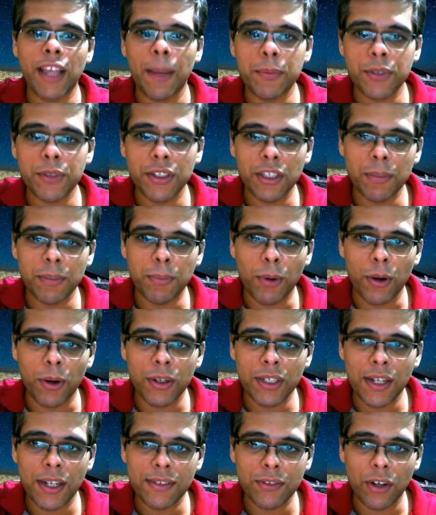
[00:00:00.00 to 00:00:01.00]
capturing the
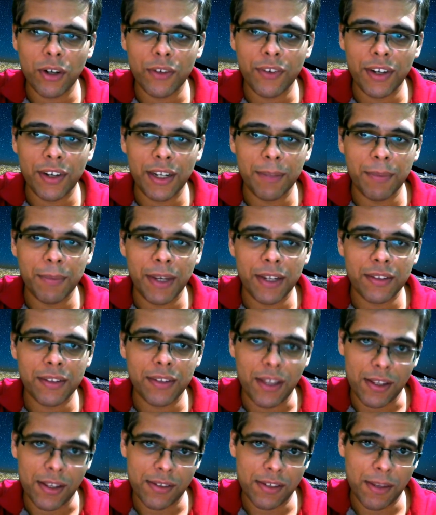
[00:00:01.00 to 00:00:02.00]
pawn does not really
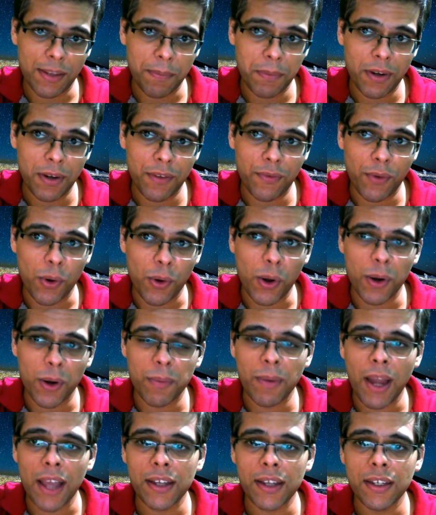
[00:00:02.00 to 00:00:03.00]
make things simpler for
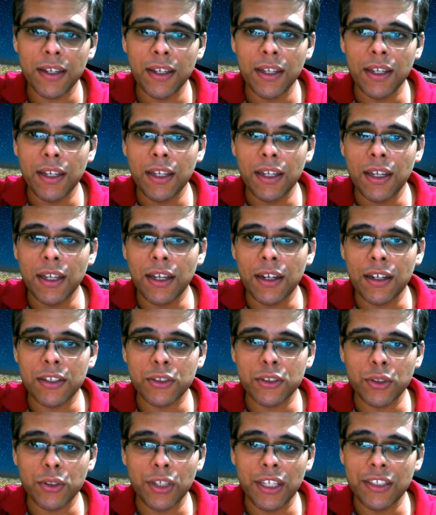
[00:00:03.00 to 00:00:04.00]
black,
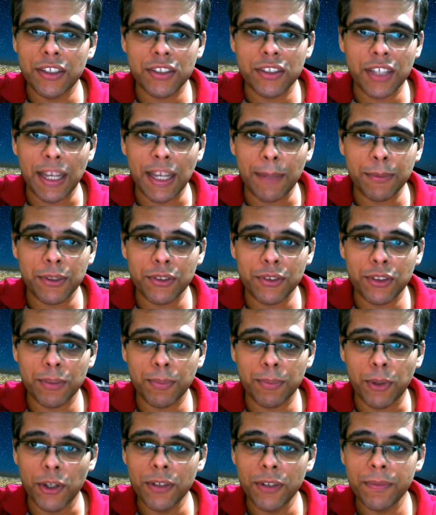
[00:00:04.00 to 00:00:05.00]
so he just captures
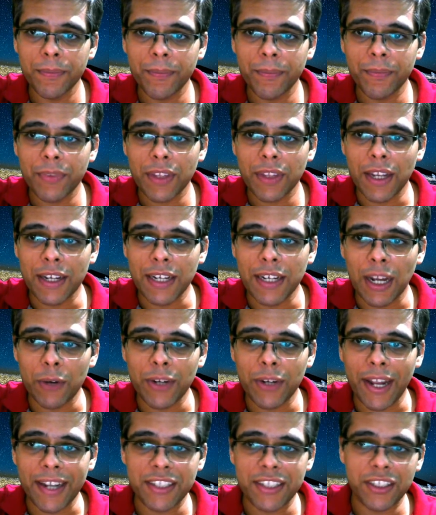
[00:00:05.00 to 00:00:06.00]
the pawn, and now
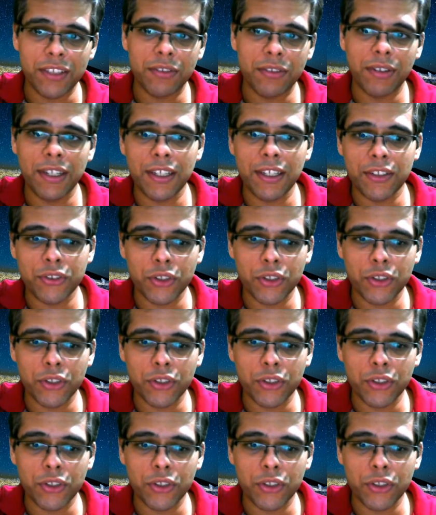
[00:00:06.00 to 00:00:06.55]
knight g3.